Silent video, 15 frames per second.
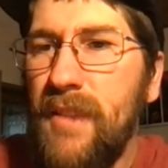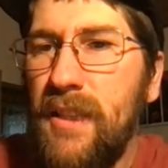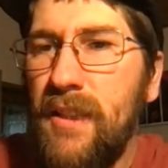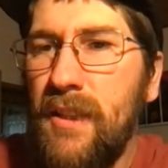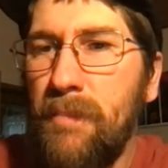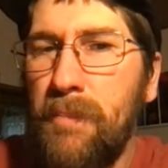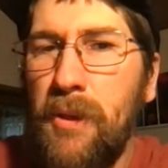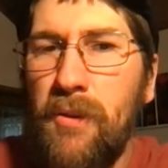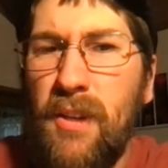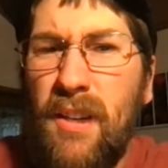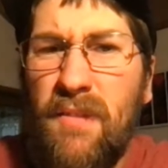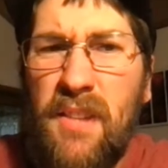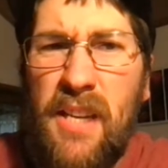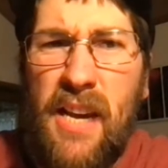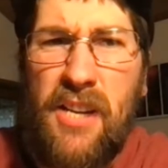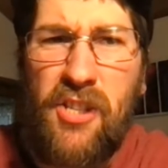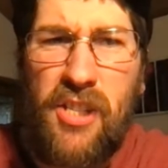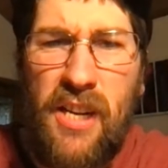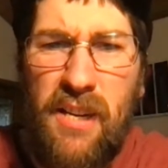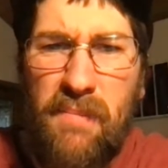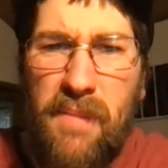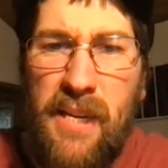The beauty of the
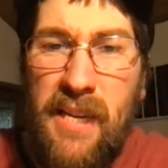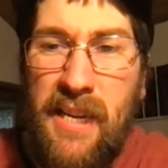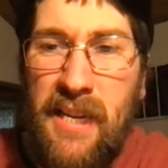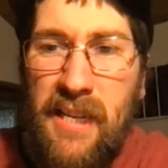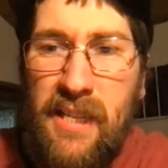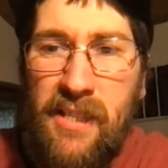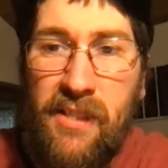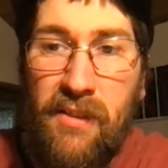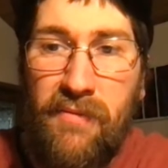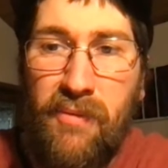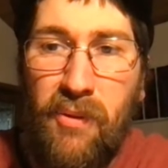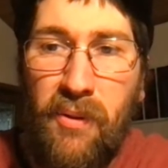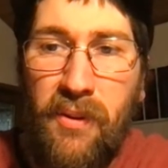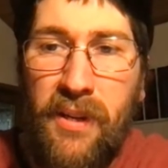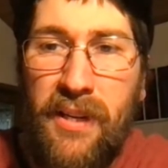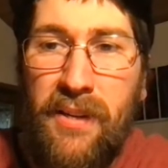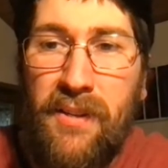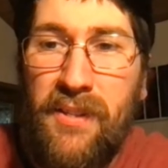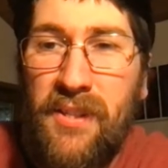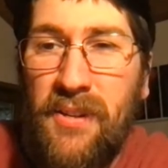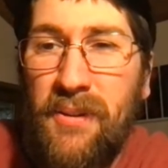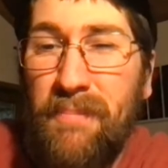XJ to me is the
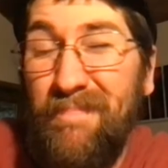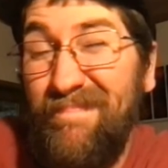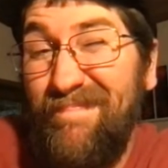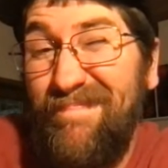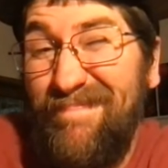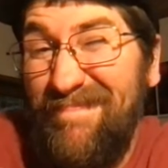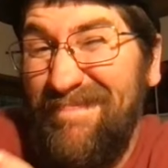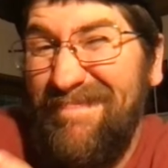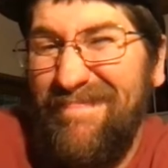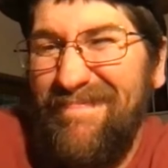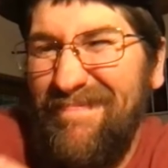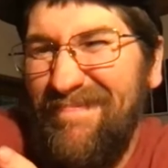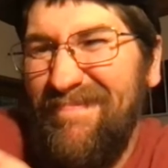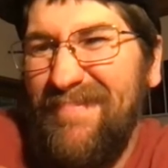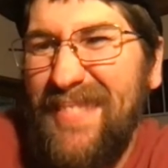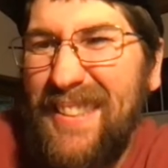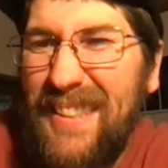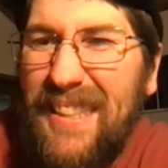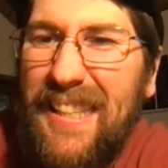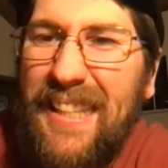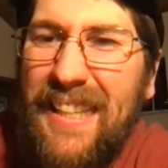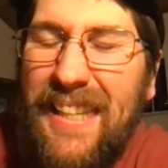4-liter, so
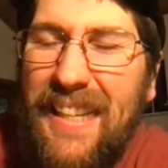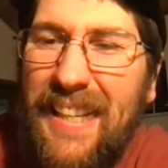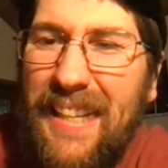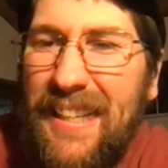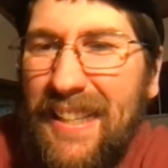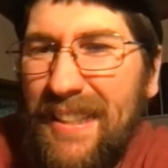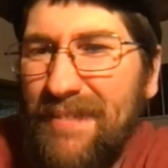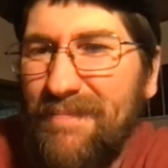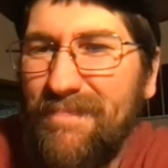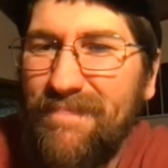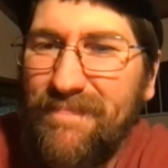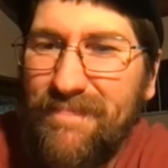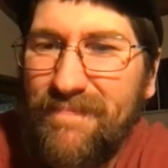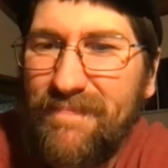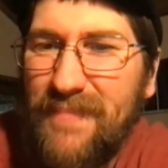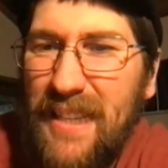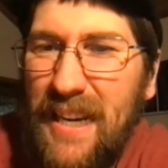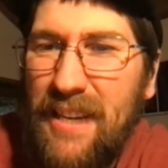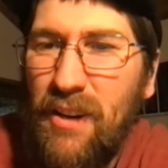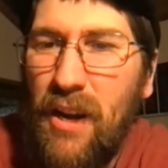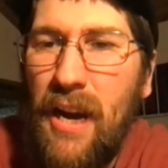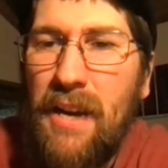yeah.
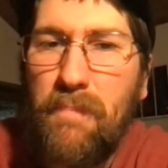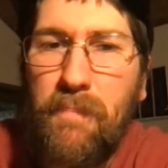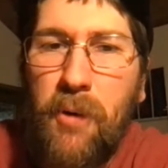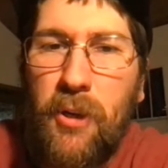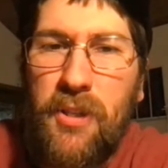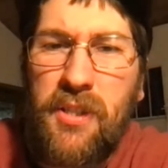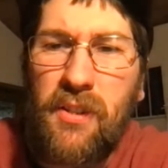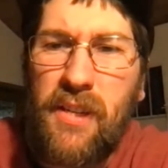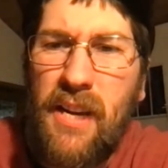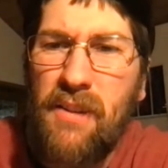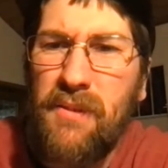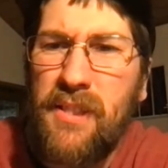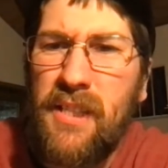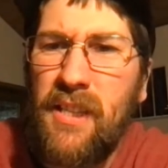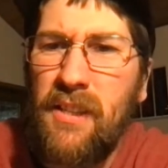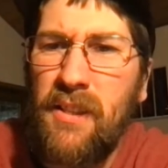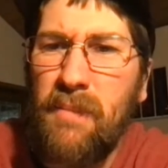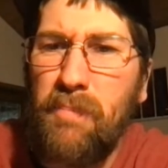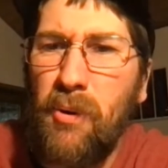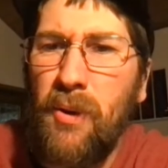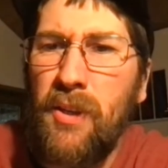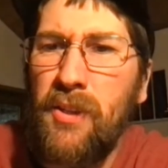I personally, I don't see
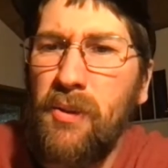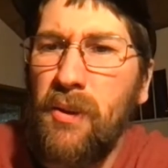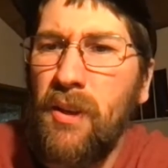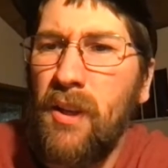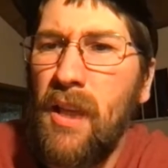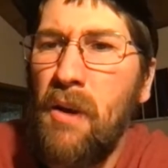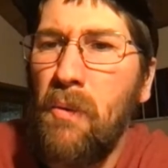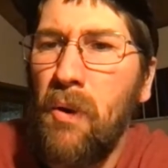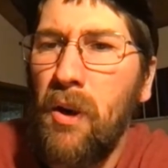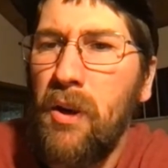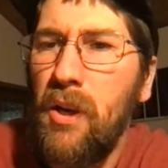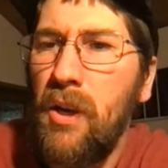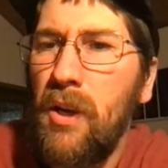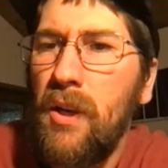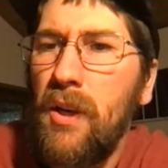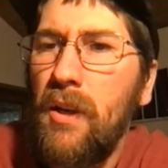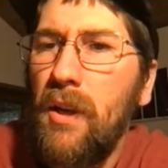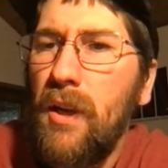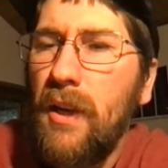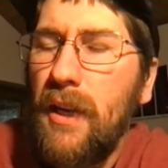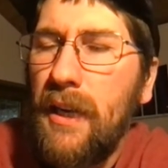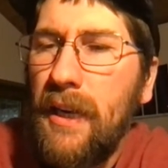the point of doing all that work.
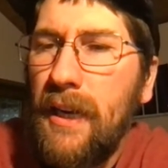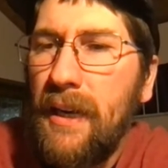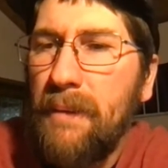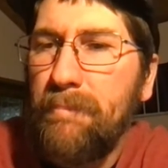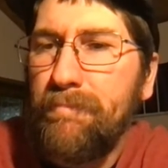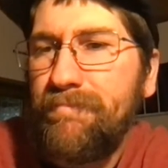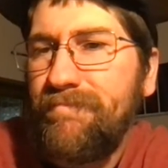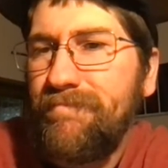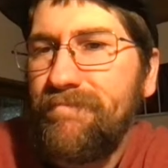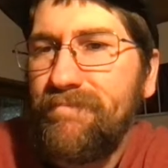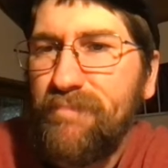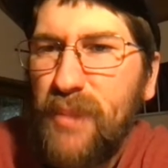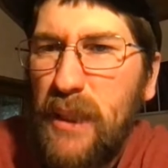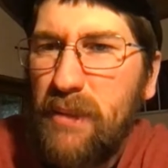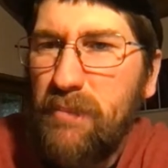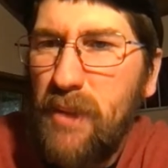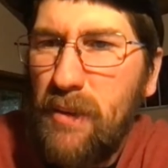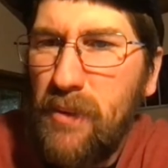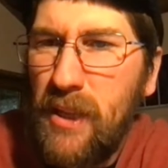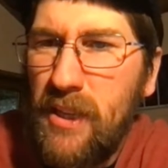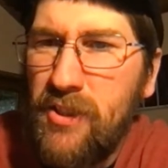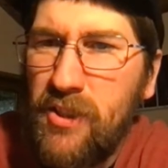But
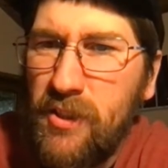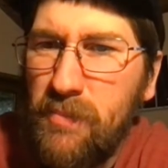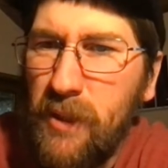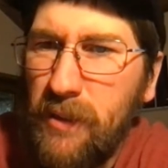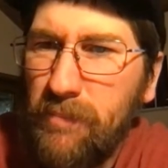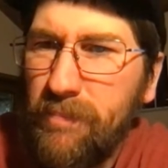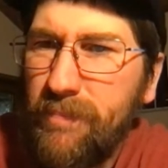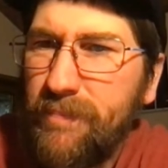maybe that's just me.